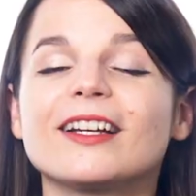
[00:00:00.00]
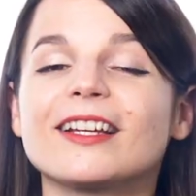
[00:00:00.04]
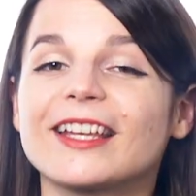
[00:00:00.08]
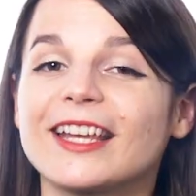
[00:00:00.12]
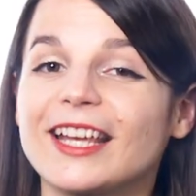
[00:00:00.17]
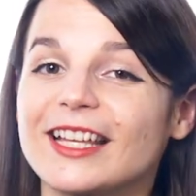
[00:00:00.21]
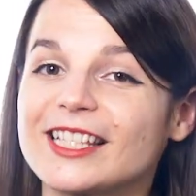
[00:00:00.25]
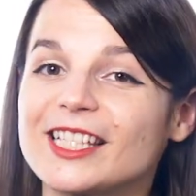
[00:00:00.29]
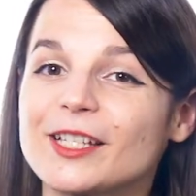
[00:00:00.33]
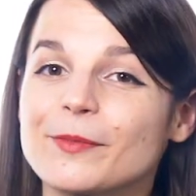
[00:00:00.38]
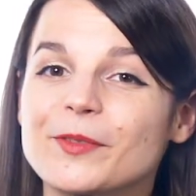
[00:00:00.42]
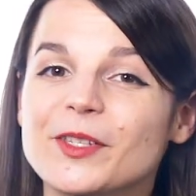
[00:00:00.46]

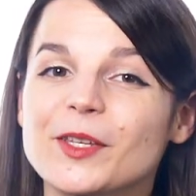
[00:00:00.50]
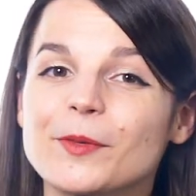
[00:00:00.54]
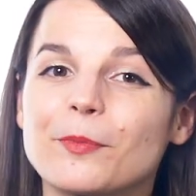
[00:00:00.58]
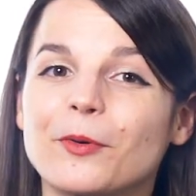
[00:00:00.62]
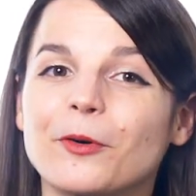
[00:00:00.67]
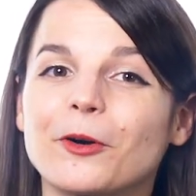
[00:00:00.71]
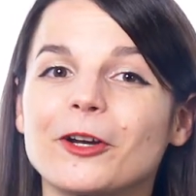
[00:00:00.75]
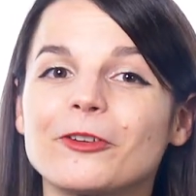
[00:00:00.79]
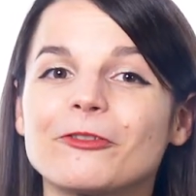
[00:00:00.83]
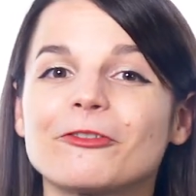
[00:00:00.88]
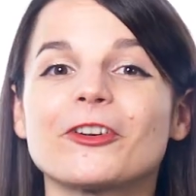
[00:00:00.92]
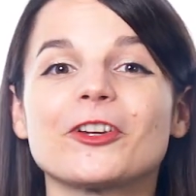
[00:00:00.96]
Get some
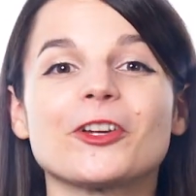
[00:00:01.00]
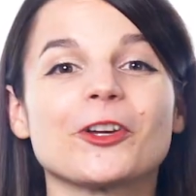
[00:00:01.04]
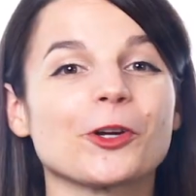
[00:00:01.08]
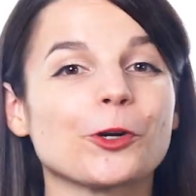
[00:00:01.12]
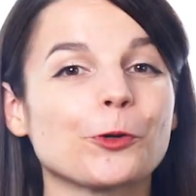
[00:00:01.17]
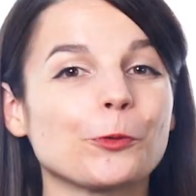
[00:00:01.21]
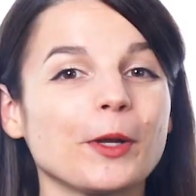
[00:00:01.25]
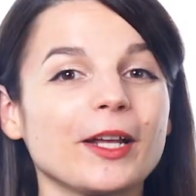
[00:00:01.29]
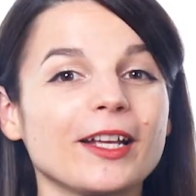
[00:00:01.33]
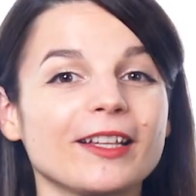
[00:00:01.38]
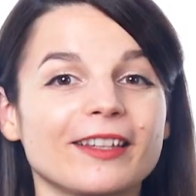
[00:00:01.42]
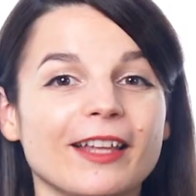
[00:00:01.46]
support for your
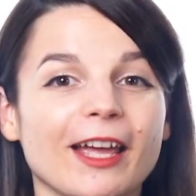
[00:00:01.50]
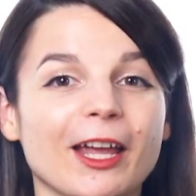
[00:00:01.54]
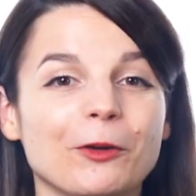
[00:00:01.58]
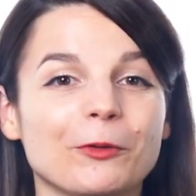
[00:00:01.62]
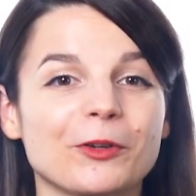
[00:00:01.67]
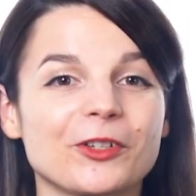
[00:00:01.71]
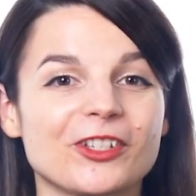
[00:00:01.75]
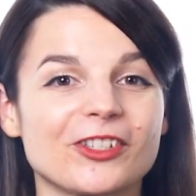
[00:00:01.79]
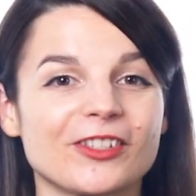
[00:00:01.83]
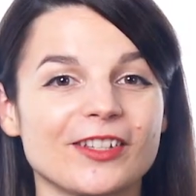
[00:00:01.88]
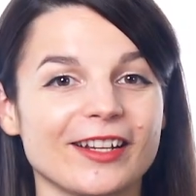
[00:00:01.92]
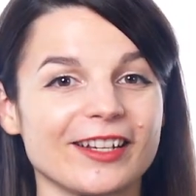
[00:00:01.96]
quick
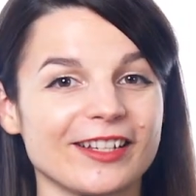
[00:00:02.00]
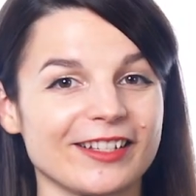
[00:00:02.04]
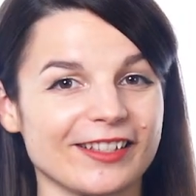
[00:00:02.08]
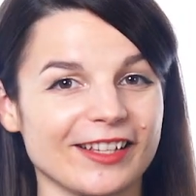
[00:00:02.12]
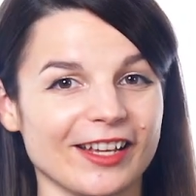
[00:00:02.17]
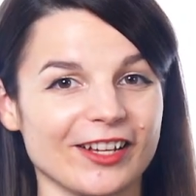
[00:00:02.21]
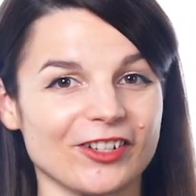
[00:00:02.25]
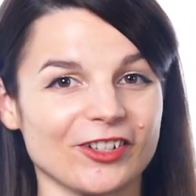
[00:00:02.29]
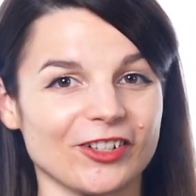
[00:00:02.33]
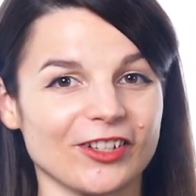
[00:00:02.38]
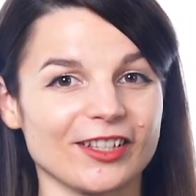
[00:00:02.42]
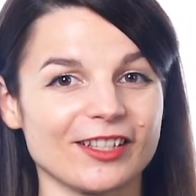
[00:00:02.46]
language study
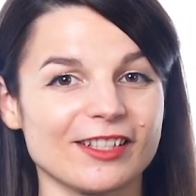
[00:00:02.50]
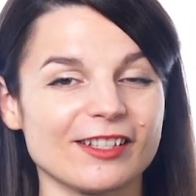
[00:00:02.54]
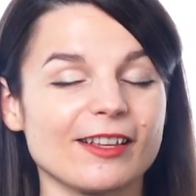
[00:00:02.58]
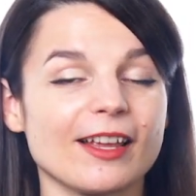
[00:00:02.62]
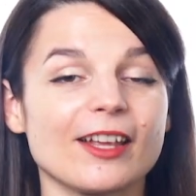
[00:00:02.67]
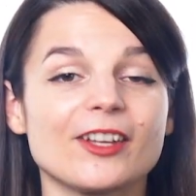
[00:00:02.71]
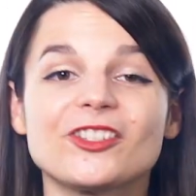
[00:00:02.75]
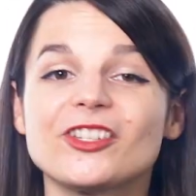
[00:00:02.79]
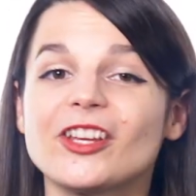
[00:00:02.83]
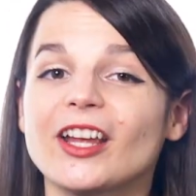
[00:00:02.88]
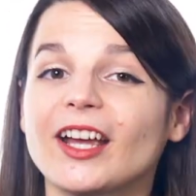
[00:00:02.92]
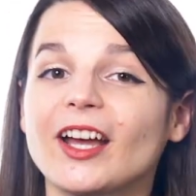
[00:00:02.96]
sessions
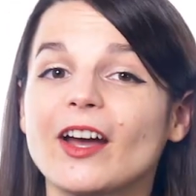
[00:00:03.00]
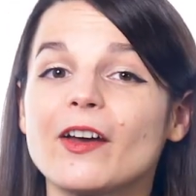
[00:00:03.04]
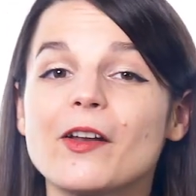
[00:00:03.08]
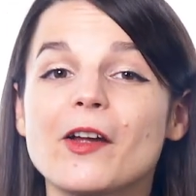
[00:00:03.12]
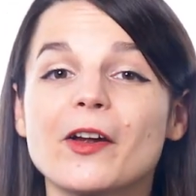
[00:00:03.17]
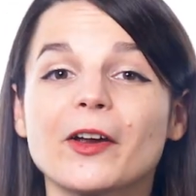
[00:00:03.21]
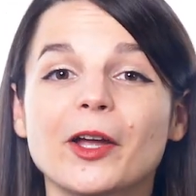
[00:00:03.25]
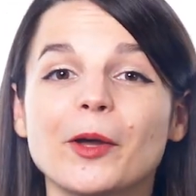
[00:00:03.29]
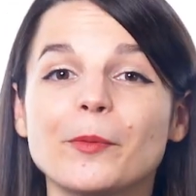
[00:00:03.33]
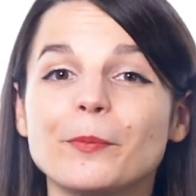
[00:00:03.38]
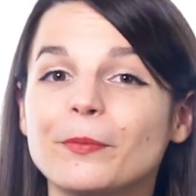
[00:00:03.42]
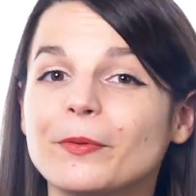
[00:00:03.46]
and check out
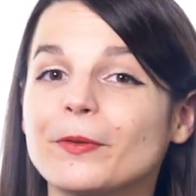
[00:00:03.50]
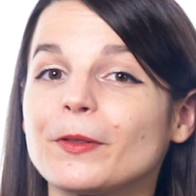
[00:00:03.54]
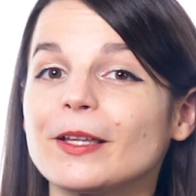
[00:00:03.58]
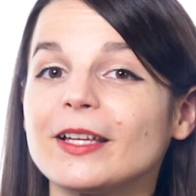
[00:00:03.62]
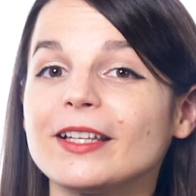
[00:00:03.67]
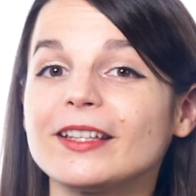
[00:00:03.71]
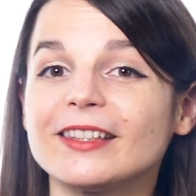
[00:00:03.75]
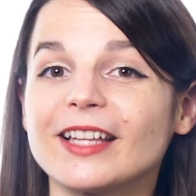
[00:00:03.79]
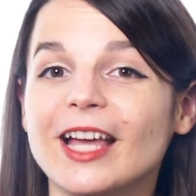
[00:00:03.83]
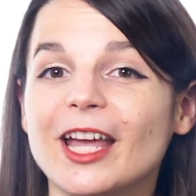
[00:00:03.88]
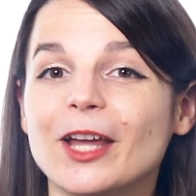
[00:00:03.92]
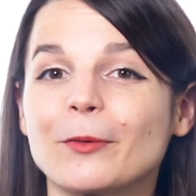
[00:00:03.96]
our
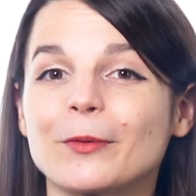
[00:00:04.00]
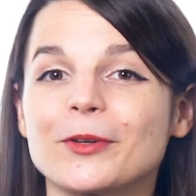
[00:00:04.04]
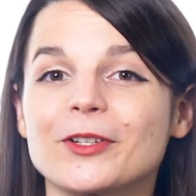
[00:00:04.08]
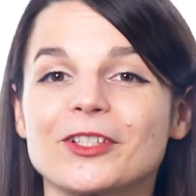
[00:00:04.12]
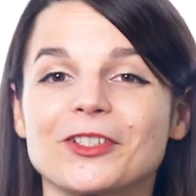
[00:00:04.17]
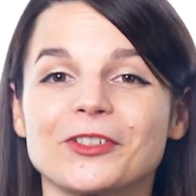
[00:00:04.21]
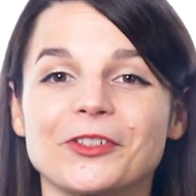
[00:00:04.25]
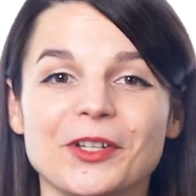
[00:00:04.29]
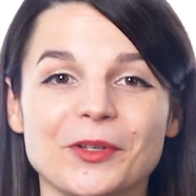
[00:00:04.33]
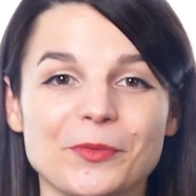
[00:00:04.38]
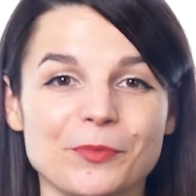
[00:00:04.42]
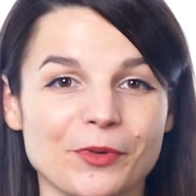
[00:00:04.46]
complete language
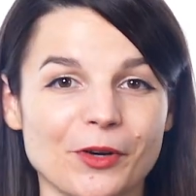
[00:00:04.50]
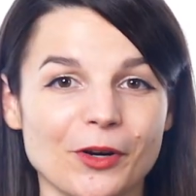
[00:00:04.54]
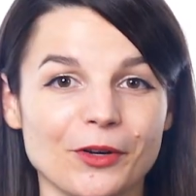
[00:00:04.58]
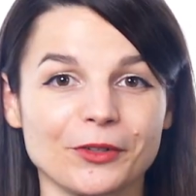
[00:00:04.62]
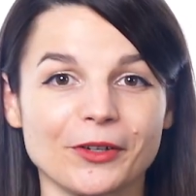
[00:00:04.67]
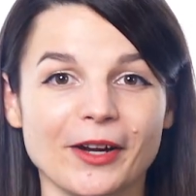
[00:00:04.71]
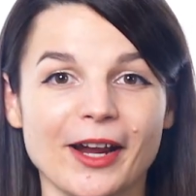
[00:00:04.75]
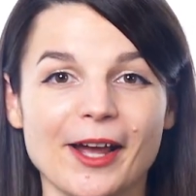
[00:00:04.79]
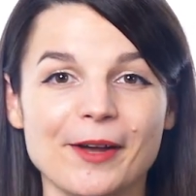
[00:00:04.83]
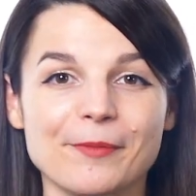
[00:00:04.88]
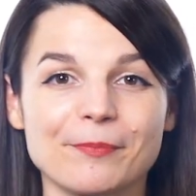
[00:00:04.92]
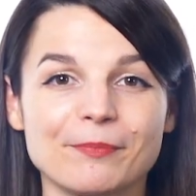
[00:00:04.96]
learning
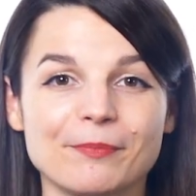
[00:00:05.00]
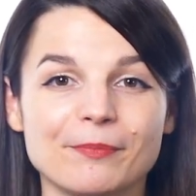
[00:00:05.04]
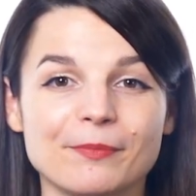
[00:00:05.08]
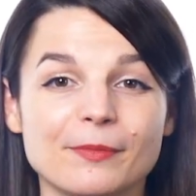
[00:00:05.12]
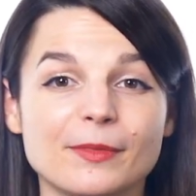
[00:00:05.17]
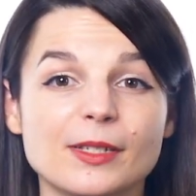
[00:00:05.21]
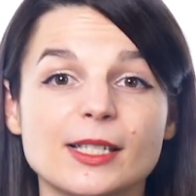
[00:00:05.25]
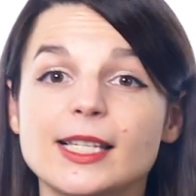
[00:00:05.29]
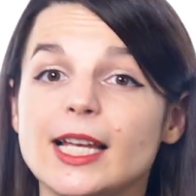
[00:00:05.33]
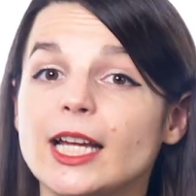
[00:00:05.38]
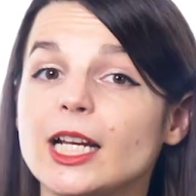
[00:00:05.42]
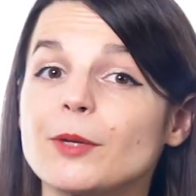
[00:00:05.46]
program.
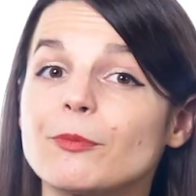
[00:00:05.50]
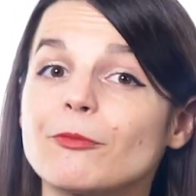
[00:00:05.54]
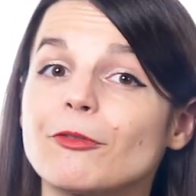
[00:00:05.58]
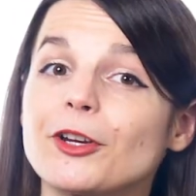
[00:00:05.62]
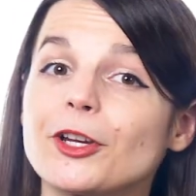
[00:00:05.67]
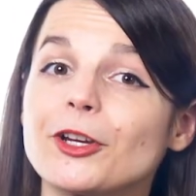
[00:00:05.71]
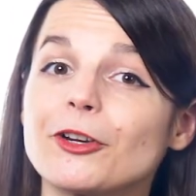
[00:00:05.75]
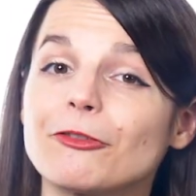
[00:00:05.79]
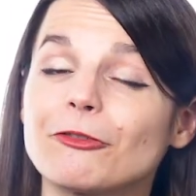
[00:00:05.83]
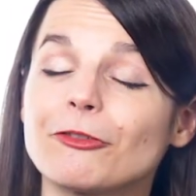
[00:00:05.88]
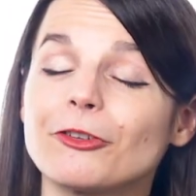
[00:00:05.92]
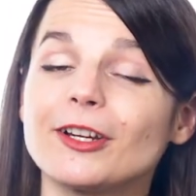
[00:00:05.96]
Sign up for
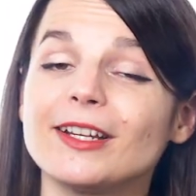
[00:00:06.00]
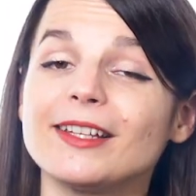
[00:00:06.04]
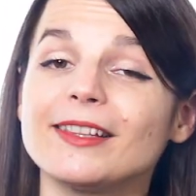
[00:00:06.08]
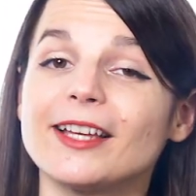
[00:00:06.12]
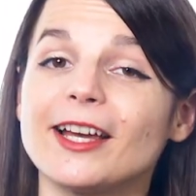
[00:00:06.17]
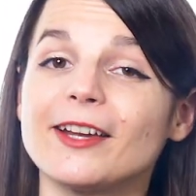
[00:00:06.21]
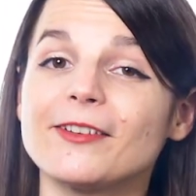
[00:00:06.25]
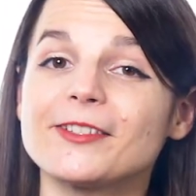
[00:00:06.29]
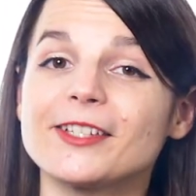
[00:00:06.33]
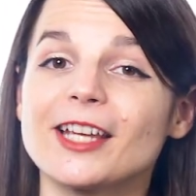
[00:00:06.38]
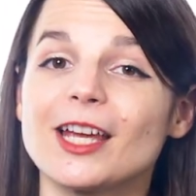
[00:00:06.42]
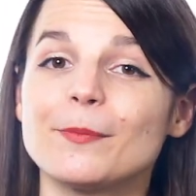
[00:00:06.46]
your free
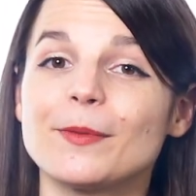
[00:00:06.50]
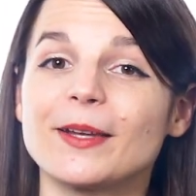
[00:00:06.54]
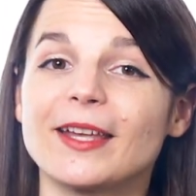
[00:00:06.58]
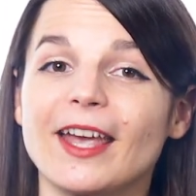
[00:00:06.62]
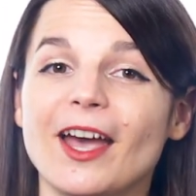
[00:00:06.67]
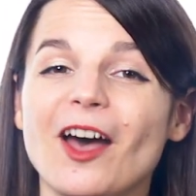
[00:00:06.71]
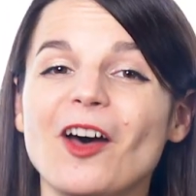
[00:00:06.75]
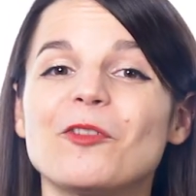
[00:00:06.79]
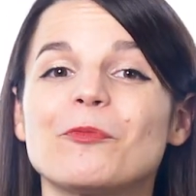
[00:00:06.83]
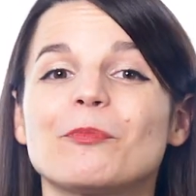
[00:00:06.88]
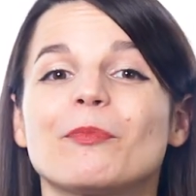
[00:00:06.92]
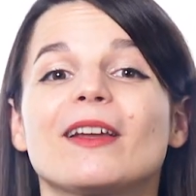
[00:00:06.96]
lifetime
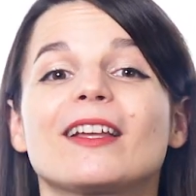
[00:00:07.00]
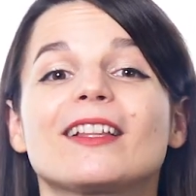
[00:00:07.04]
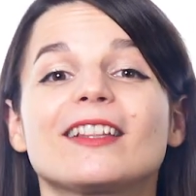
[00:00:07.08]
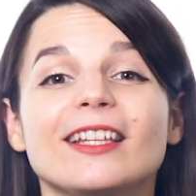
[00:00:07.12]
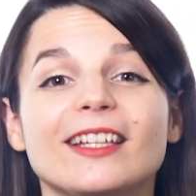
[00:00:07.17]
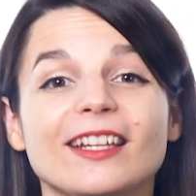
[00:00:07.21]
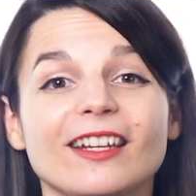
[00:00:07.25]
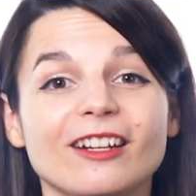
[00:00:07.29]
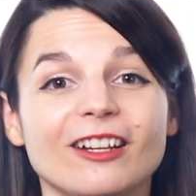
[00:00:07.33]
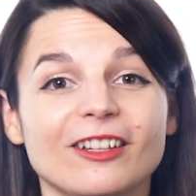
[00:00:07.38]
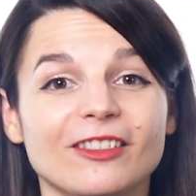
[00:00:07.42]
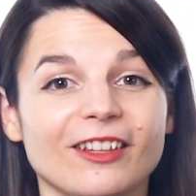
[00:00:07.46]
account by
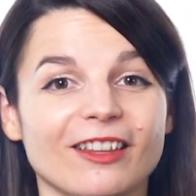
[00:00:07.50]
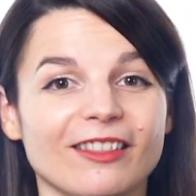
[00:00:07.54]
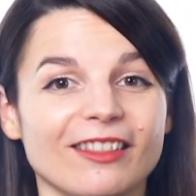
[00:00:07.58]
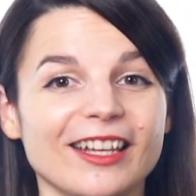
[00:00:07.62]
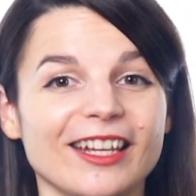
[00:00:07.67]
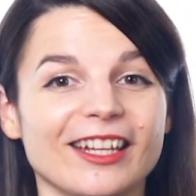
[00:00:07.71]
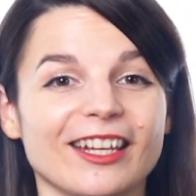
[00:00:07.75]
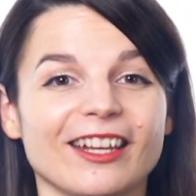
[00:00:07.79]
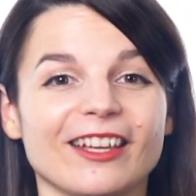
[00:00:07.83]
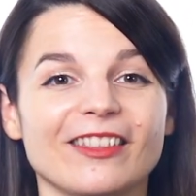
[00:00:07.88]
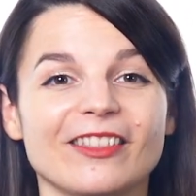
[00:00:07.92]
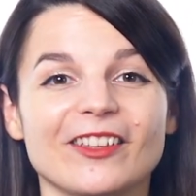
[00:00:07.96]
clicking on the
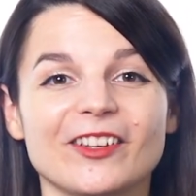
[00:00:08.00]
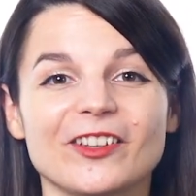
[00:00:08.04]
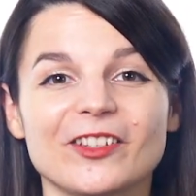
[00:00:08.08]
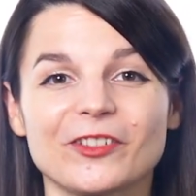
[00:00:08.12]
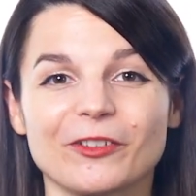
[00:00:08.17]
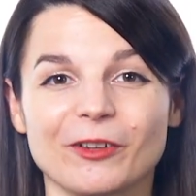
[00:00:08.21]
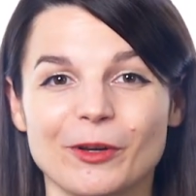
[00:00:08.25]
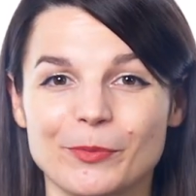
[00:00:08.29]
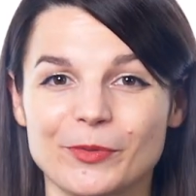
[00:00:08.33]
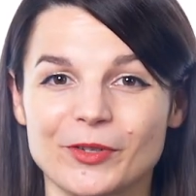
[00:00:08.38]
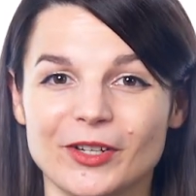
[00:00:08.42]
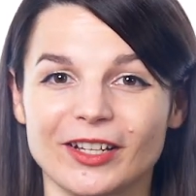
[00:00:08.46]
link in the
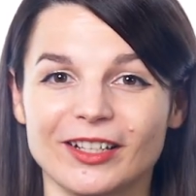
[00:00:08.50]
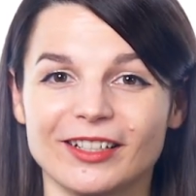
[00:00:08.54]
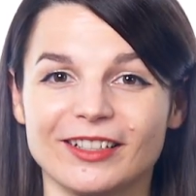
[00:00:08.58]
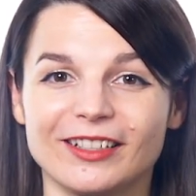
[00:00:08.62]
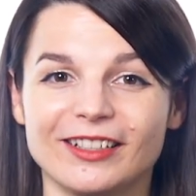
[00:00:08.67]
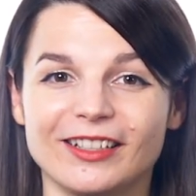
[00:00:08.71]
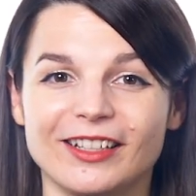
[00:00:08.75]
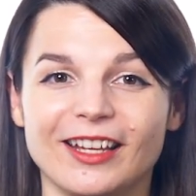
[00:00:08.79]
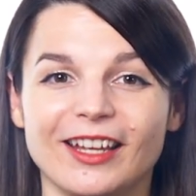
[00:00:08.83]
description.